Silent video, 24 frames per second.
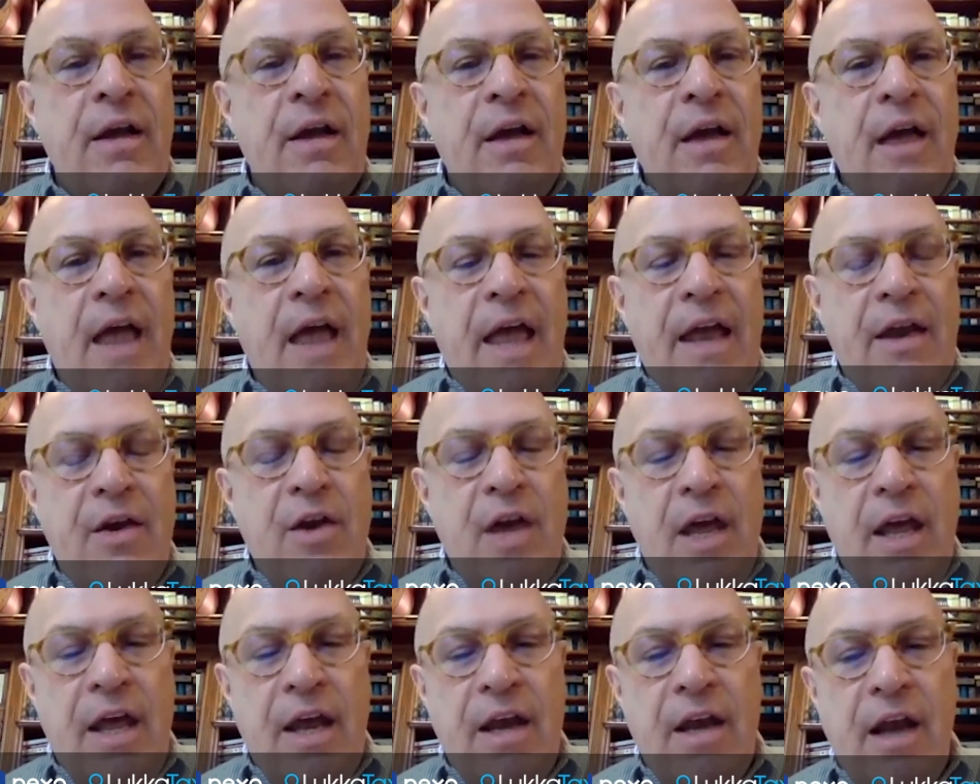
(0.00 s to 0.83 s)
And
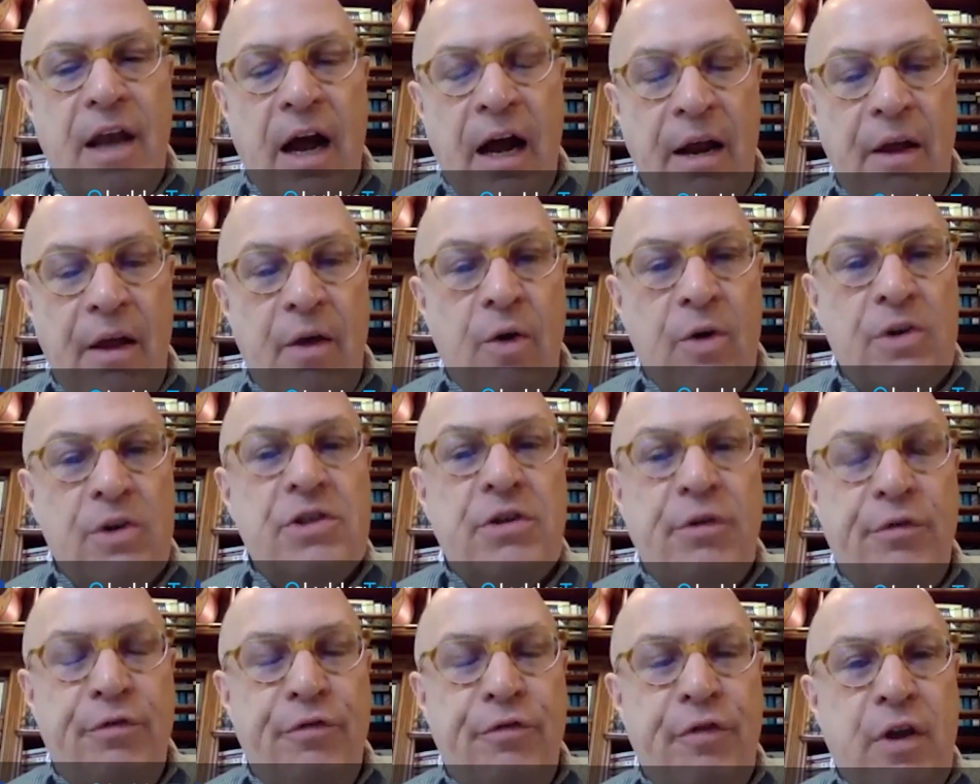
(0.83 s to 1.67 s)
I also
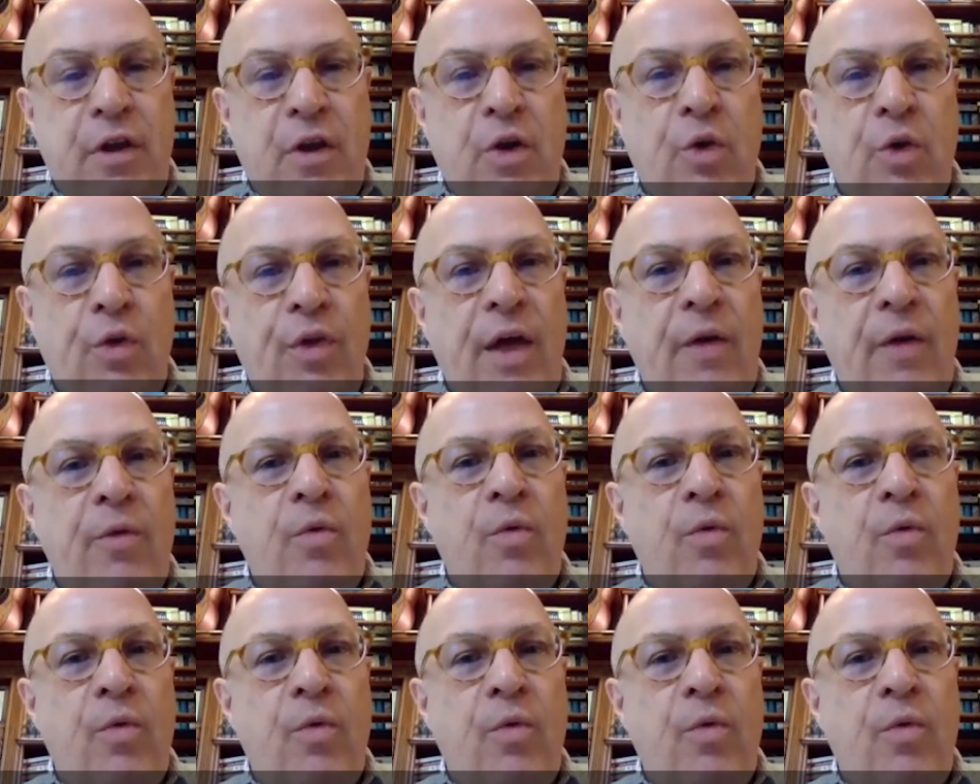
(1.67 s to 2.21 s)
feel that